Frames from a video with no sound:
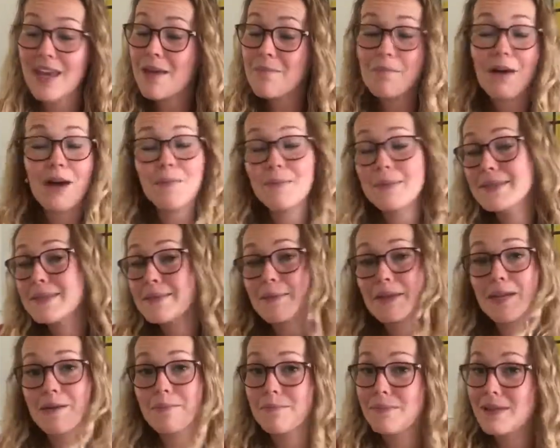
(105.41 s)
It might be
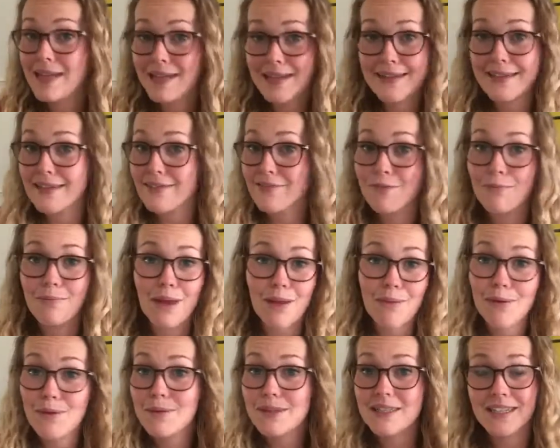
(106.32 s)
something completely different.
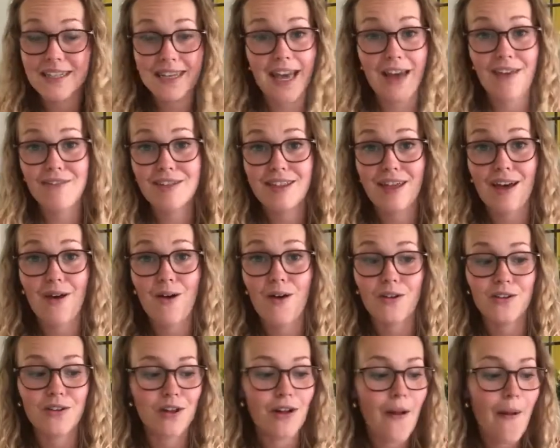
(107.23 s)
Maybe you want to carry that
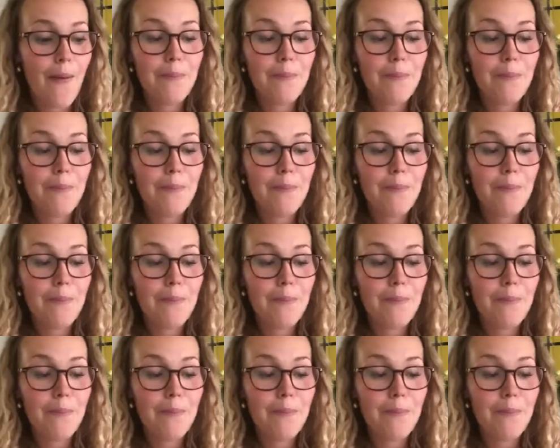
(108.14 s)
on.